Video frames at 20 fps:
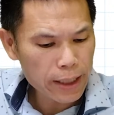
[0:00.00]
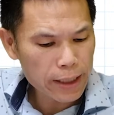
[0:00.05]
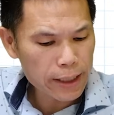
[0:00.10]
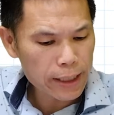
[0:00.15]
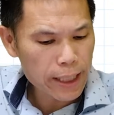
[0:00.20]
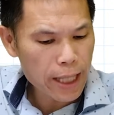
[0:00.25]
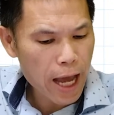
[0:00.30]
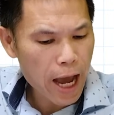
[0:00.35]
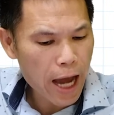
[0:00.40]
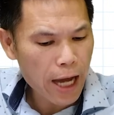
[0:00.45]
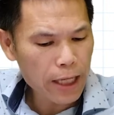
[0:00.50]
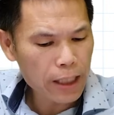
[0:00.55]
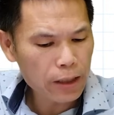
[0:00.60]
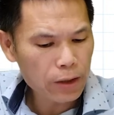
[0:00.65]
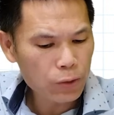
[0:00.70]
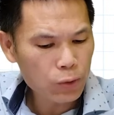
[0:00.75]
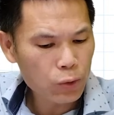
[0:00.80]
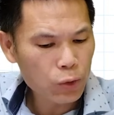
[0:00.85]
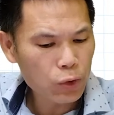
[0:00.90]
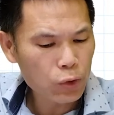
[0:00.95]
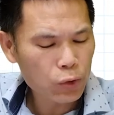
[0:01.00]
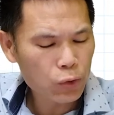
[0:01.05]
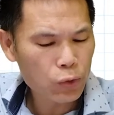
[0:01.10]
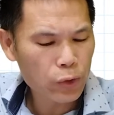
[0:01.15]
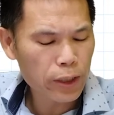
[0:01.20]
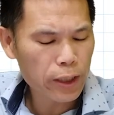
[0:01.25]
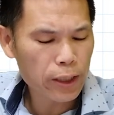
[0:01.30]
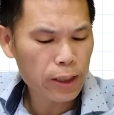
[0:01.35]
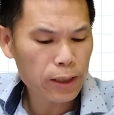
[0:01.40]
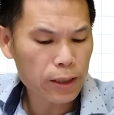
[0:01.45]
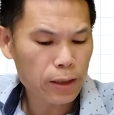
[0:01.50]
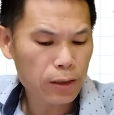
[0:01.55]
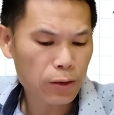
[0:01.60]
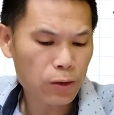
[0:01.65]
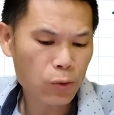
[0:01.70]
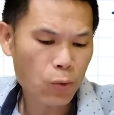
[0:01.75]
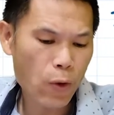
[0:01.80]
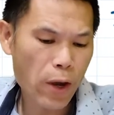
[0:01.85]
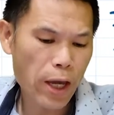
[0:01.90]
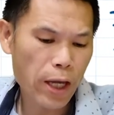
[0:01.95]
is 9, root 3
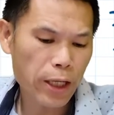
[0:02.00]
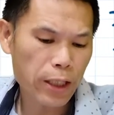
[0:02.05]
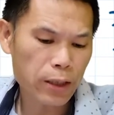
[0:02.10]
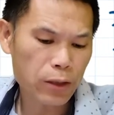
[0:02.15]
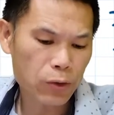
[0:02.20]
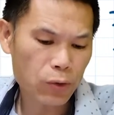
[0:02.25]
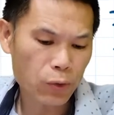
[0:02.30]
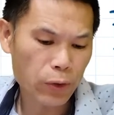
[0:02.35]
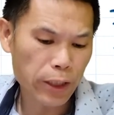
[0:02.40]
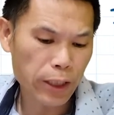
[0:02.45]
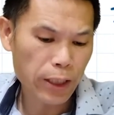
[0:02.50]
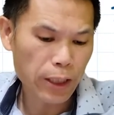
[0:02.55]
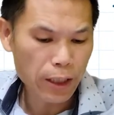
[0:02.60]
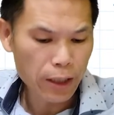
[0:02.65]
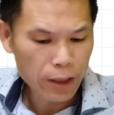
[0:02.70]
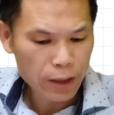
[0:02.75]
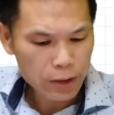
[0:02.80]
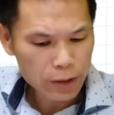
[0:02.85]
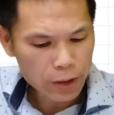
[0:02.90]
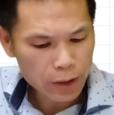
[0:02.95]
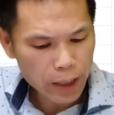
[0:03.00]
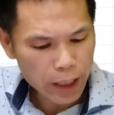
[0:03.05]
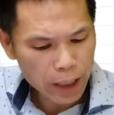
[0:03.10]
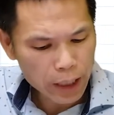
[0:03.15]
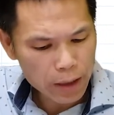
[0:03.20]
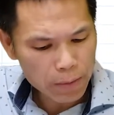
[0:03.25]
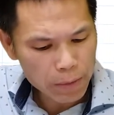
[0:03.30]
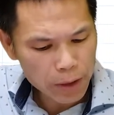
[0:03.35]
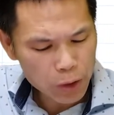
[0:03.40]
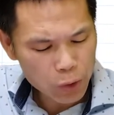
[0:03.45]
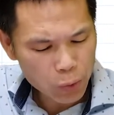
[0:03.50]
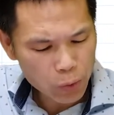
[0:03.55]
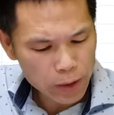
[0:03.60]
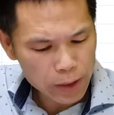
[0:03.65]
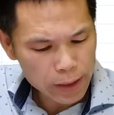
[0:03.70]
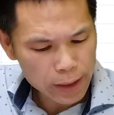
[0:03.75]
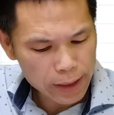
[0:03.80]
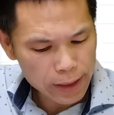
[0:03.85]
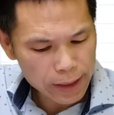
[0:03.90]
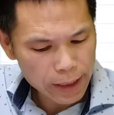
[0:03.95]
square is 3. So that gives me
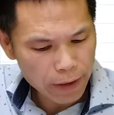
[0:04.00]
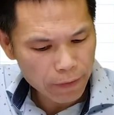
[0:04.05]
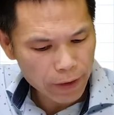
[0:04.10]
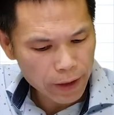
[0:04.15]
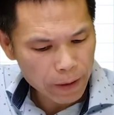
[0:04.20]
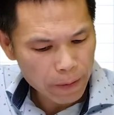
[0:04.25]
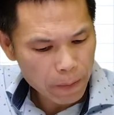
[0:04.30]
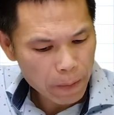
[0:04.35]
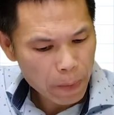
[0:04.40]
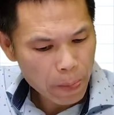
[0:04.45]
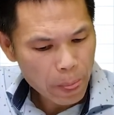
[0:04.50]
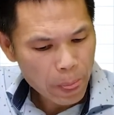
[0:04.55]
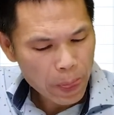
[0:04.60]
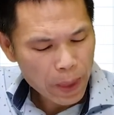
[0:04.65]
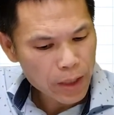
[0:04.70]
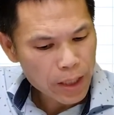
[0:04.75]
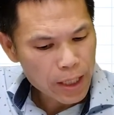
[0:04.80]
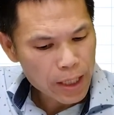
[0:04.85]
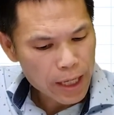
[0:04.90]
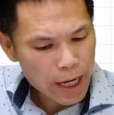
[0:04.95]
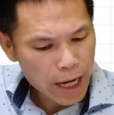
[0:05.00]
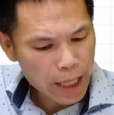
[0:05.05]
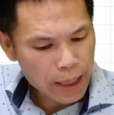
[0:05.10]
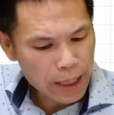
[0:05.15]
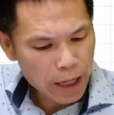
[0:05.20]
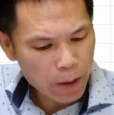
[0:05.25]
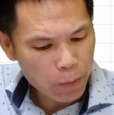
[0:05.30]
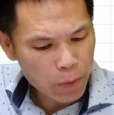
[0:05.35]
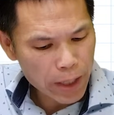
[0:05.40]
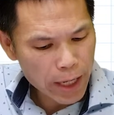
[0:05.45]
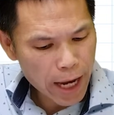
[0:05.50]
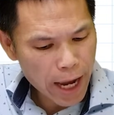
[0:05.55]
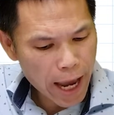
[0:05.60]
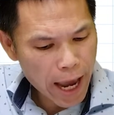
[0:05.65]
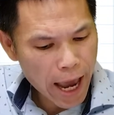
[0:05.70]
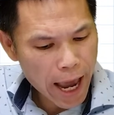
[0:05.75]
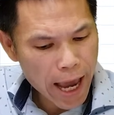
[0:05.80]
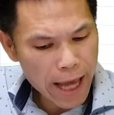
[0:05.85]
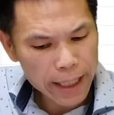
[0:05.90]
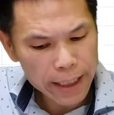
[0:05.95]
27. And then we
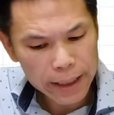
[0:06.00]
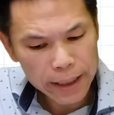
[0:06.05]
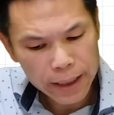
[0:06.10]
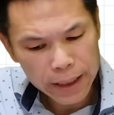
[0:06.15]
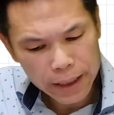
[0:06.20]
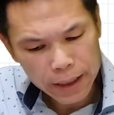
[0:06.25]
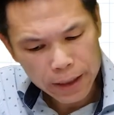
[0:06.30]
add